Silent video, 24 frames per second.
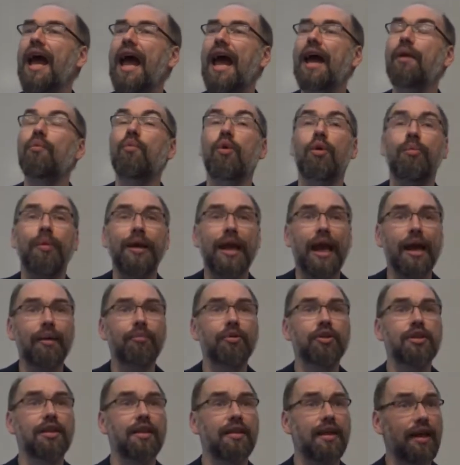and will be able
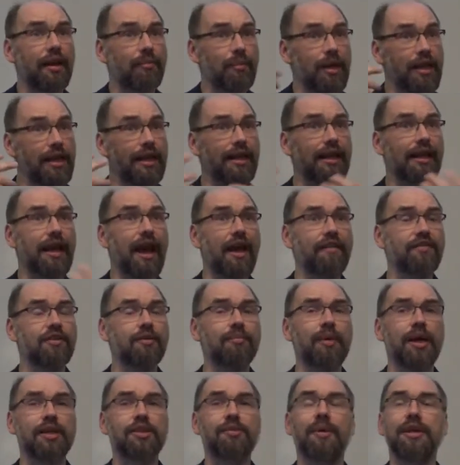to then immediately have
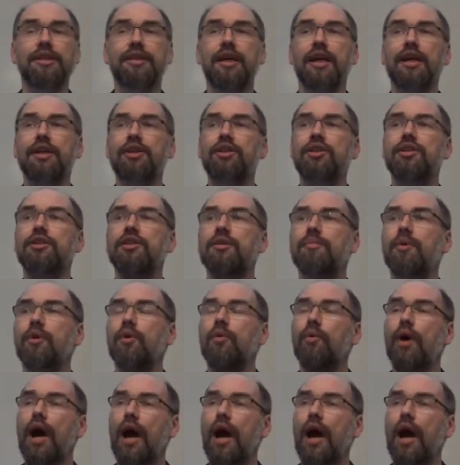some expectations about